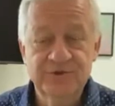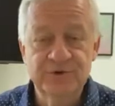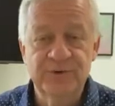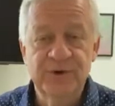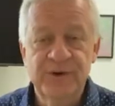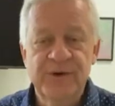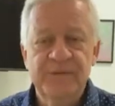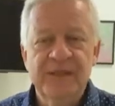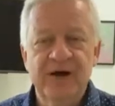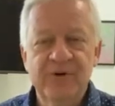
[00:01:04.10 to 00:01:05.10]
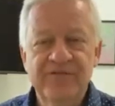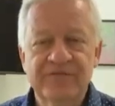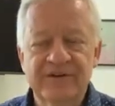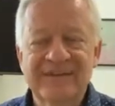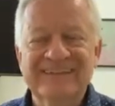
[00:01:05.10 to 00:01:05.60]
true.
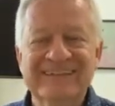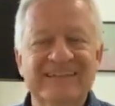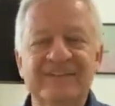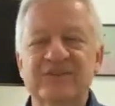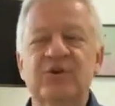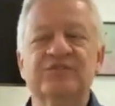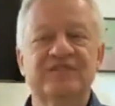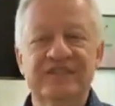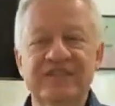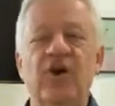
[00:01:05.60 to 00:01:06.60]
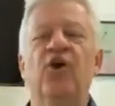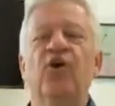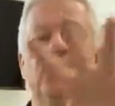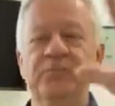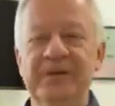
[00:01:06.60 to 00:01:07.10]
However, they did not see the
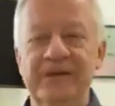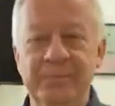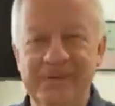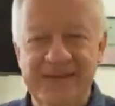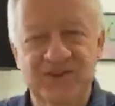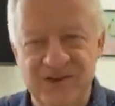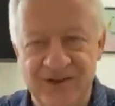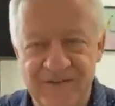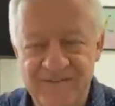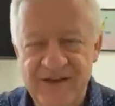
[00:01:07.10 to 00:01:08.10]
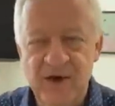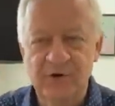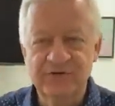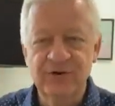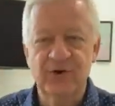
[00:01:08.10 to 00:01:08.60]
whole big picture
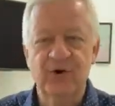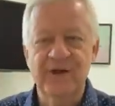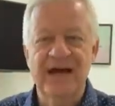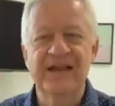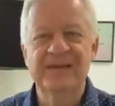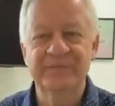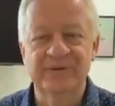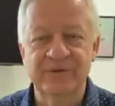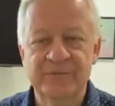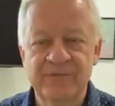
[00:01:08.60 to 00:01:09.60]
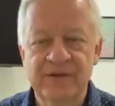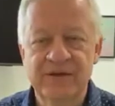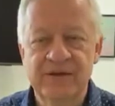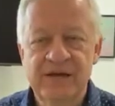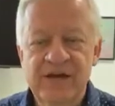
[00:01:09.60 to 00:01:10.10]
of the whole animal.
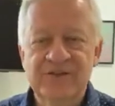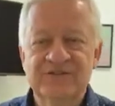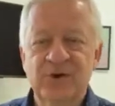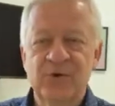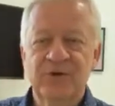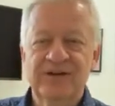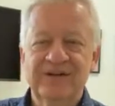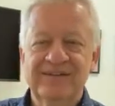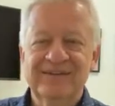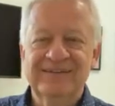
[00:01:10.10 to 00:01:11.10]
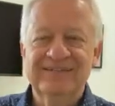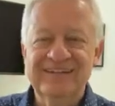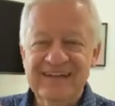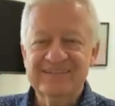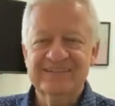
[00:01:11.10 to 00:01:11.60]
So, the
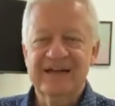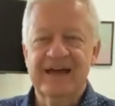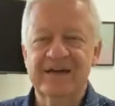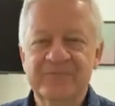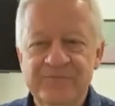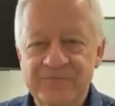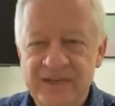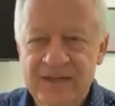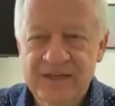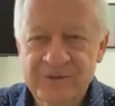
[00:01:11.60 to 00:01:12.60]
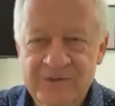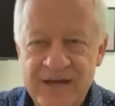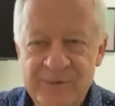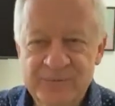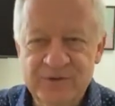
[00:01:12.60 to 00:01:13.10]
next time you're
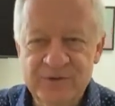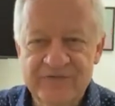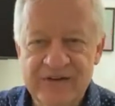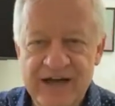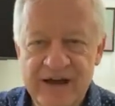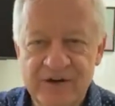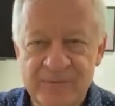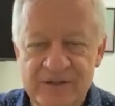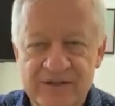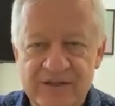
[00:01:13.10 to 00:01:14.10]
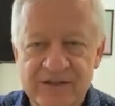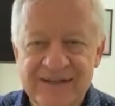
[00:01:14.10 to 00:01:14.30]
tempted to have an argument,